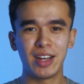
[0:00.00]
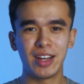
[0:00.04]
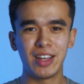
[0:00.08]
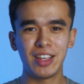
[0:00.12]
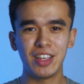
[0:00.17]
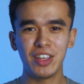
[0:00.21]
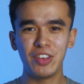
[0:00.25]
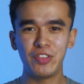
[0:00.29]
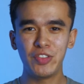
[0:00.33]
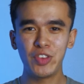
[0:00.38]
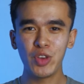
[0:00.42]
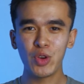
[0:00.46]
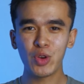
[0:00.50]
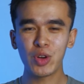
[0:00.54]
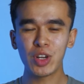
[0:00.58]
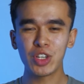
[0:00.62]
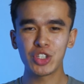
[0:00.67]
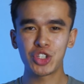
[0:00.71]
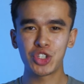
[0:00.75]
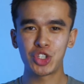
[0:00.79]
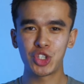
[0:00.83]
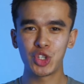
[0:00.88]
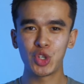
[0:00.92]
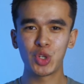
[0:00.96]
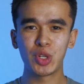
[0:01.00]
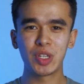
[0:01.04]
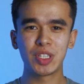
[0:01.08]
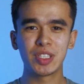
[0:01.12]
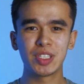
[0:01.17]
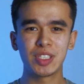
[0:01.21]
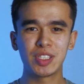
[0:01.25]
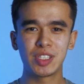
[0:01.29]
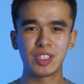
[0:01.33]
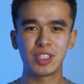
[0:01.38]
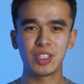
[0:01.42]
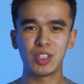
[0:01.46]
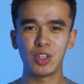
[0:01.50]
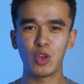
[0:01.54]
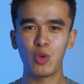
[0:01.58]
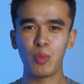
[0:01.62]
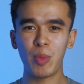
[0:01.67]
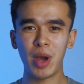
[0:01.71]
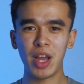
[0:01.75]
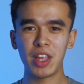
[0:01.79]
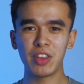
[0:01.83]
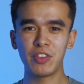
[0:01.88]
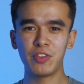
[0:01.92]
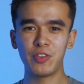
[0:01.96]
if you're a student, you
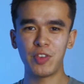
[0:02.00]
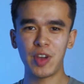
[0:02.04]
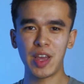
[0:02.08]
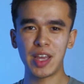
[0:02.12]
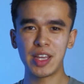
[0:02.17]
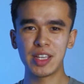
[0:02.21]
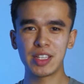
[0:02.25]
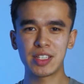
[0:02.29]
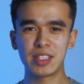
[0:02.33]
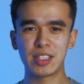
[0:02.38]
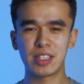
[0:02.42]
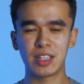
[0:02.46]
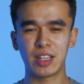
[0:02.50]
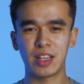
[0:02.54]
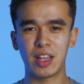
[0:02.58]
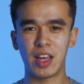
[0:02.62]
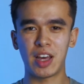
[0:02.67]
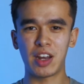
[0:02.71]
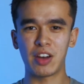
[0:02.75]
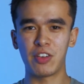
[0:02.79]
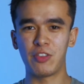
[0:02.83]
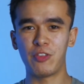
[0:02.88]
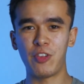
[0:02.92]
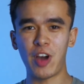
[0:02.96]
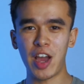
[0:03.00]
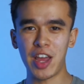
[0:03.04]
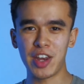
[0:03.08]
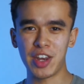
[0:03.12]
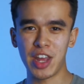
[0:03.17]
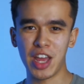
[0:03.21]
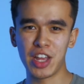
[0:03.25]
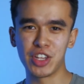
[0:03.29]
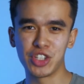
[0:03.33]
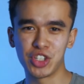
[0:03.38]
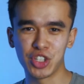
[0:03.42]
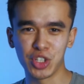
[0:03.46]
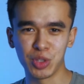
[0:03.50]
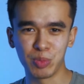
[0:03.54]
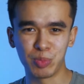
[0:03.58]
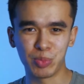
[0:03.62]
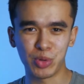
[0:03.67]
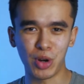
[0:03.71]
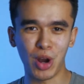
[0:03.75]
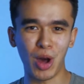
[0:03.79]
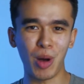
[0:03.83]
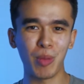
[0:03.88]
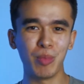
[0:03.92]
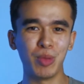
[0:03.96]
might face a lot of financial
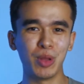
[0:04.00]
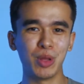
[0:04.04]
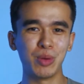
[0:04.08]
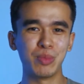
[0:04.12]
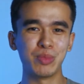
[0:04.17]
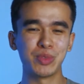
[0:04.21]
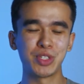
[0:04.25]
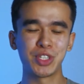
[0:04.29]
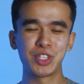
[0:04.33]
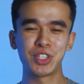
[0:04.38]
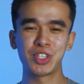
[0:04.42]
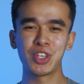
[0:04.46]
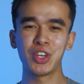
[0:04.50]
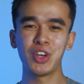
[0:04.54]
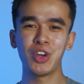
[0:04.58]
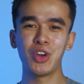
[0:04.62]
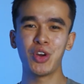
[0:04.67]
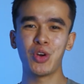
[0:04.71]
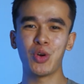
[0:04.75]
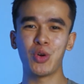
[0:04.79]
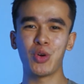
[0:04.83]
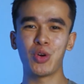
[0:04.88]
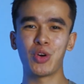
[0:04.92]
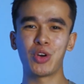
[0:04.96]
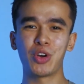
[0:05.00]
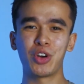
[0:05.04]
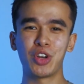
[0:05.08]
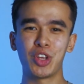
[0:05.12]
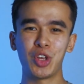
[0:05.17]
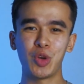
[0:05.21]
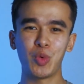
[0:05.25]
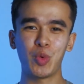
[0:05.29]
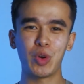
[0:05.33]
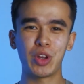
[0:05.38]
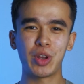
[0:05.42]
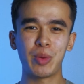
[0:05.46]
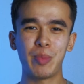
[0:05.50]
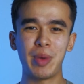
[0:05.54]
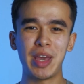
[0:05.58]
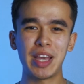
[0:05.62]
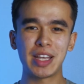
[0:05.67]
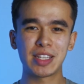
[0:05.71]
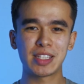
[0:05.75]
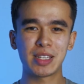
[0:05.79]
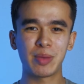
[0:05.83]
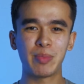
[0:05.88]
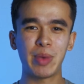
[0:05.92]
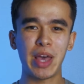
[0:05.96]
problems, or you want to
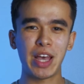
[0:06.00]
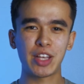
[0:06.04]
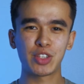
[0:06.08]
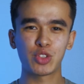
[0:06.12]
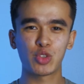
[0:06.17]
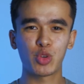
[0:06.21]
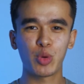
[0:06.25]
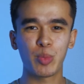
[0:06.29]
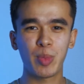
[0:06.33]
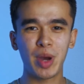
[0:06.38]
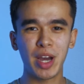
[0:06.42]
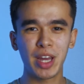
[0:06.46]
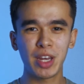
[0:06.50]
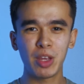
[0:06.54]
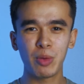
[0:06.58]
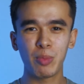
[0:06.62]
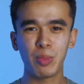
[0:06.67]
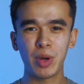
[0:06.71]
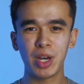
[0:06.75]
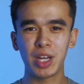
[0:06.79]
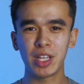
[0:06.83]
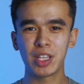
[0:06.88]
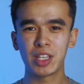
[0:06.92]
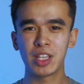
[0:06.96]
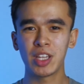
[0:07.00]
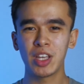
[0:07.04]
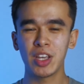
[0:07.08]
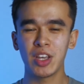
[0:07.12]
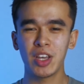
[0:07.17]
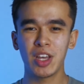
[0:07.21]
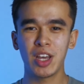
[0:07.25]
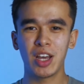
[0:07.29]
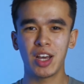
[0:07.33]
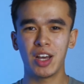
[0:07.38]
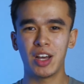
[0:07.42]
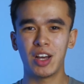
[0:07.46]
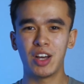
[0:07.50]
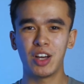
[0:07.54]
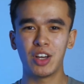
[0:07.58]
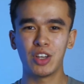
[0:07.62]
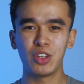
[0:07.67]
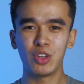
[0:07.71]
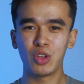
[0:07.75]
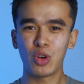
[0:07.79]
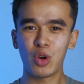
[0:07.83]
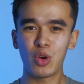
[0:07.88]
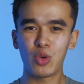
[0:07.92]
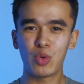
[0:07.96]
make some extra money, but
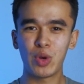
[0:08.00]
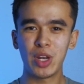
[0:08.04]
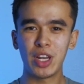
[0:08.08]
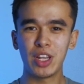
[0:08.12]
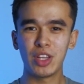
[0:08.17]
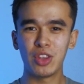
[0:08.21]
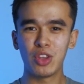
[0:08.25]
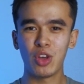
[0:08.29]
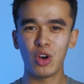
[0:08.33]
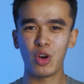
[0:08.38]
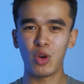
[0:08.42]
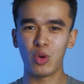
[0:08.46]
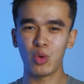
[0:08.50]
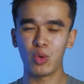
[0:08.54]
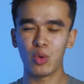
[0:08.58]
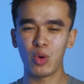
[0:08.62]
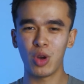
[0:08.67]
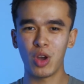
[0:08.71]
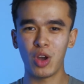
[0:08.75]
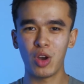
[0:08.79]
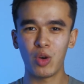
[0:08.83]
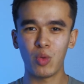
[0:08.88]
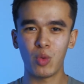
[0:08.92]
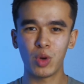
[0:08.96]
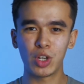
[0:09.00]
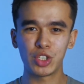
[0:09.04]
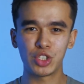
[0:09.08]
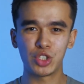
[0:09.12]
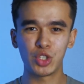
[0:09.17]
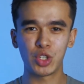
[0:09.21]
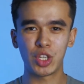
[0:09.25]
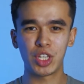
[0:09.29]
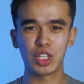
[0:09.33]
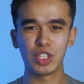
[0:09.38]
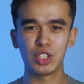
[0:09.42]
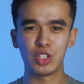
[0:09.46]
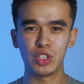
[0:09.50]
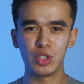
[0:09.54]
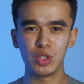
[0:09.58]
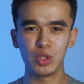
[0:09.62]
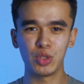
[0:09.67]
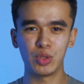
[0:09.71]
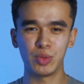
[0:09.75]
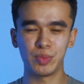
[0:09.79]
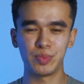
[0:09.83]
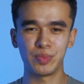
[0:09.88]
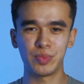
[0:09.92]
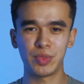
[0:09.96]
you don't really know what you can
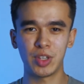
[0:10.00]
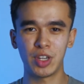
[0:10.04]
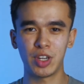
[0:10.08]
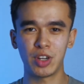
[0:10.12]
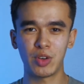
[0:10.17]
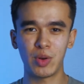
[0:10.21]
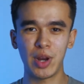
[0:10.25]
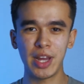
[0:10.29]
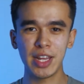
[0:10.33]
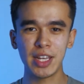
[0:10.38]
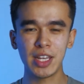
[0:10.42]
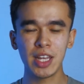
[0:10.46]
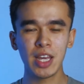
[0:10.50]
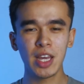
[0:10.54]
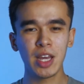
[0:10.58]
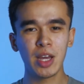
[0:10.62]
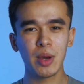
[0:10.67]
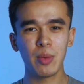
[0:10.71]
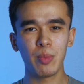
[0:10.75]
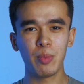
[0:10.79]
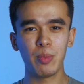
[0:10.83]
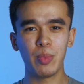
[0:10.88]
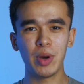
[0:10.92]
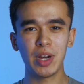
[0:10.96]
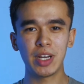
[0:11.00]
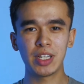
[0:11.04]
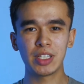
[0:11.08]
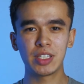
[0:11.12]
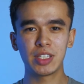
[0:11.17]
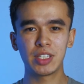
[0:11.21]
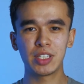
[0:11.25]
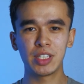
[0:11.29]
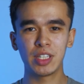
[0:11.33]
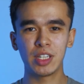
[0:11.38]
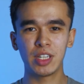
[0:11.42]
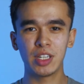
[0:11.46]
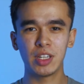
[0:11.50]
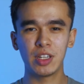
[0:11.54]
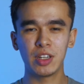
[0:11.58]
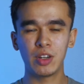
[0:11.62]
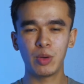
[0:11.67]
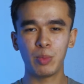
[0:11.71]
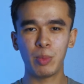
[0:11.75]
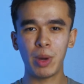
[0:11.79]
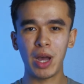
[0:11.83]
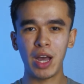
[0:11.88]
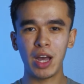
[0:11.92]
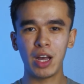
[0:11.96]
do, alright? But
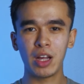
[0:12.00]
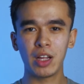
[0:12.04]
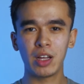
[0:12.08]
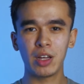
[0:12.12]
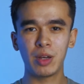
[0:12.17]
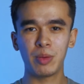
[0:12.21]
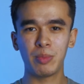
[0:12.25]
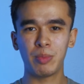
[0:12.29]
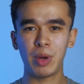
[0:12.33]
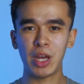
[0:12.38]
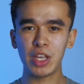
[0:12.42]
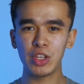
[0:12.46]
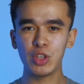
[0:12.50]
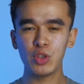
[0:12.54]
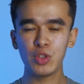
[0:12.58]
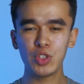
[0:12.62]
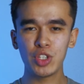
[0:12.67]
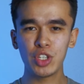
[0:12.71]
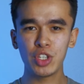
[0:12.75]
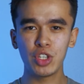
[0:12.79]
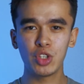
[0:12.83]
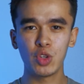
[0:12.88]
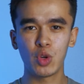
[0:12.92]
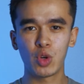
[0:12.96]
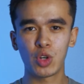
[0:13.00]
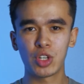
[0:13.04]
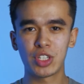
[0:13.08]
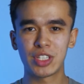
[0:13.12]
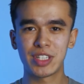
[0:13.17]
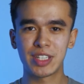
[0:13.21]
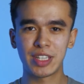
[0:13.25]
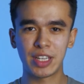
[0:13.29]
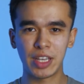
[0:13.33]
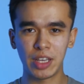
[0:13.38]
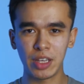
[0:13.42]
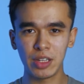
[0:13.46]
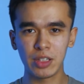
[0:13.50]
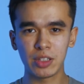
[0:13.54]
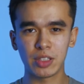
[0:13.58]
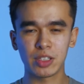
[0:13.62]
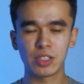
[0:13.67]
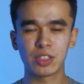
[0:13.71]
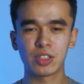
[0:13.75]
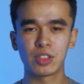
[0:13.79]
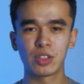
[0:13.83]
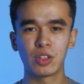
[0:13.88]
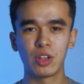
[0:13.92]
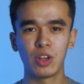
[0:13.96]
by using your
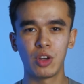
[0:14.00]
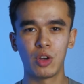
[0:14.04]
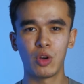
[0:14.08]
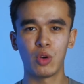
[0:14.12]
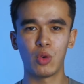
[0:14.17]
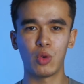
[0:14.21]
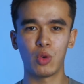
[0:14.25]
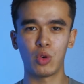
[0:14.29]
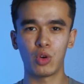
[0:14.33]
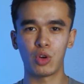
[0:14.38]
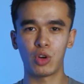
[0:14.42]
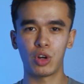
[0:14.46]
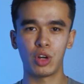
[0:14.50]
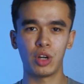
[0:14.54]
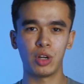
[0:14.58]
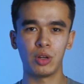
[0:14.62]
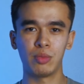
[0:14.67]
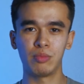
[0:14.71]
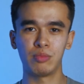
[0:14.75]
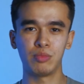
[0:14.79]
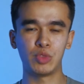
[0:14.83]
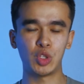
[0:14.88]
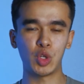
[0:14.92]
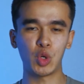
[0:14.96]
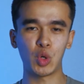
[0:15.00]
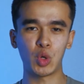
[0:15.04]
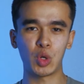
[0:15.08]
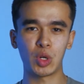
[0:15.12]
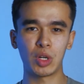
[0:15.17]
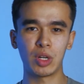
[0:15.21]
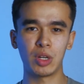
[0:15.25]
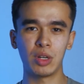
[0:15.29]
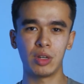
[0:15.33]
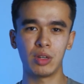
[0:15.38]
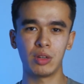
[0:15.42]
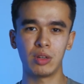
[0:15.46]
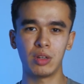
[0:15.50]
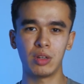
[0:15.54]
skills or your